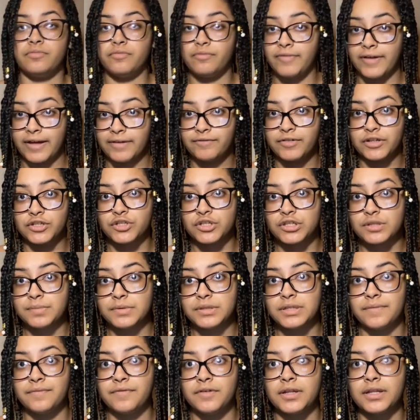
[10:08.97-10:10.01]
fanfiction
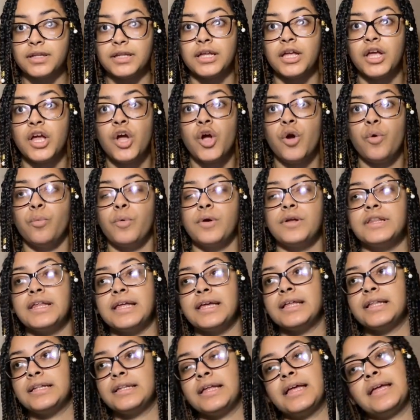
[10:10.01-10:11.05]
specifically where they
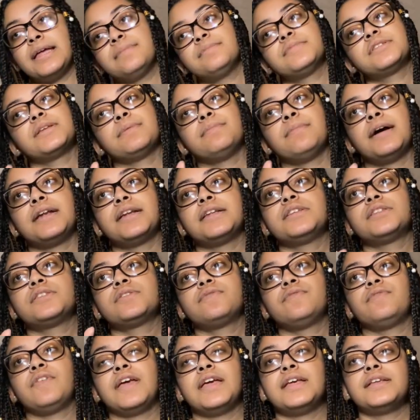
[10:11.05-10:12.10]
claim somebody's
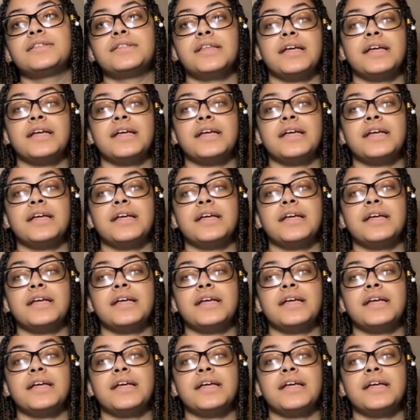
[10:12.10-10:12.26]
face,